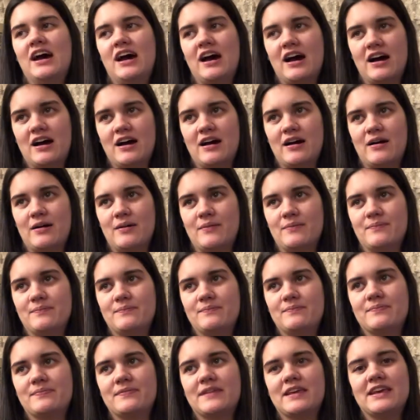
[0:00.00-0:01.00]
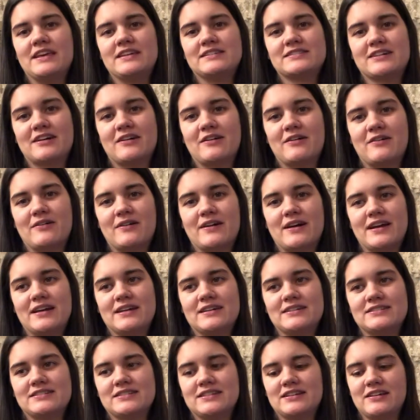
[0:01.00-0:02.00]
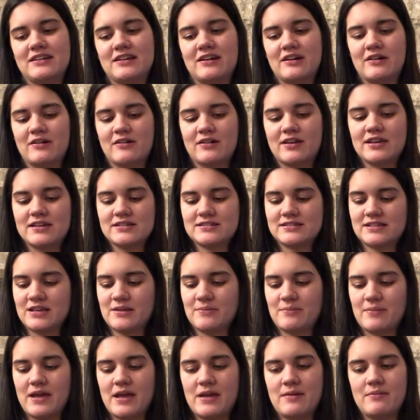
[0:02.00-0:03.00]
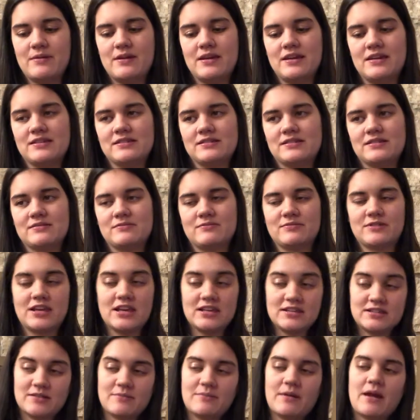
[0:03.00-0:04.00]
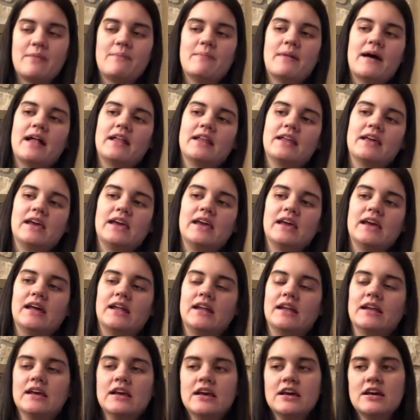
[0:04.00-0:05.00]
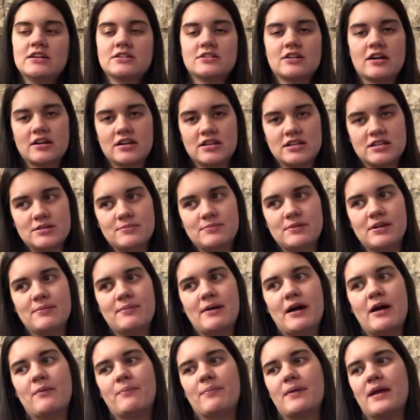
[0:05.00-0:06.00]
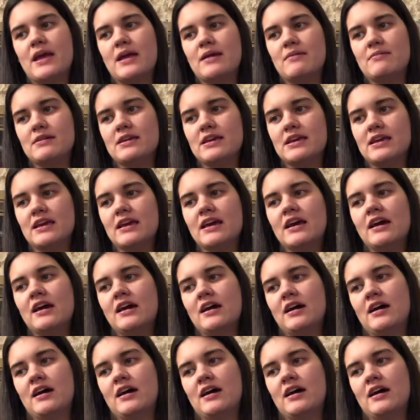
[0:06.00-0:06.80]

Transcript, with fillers: Um, he's always, you know, kissing baby, kissing my belly and talking to me about baby.